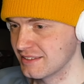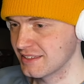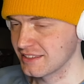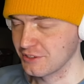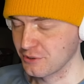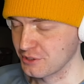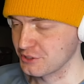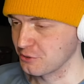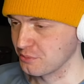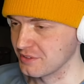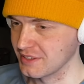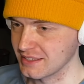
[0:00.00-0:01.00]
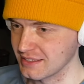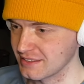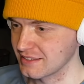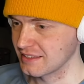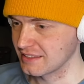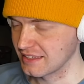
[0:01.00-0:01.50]
Yeah, the door is open.
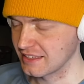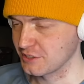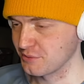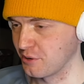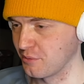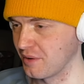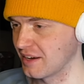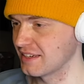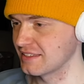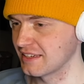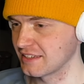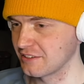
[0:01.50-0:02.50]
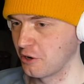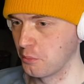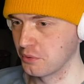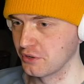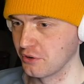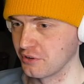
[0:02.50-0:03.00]
That as well. Why did they open
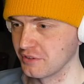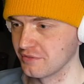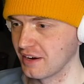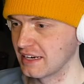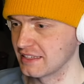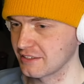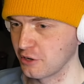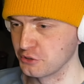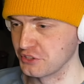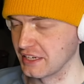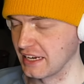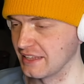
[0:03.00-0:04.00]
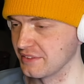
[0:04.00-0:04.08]
the door? Why not close it again?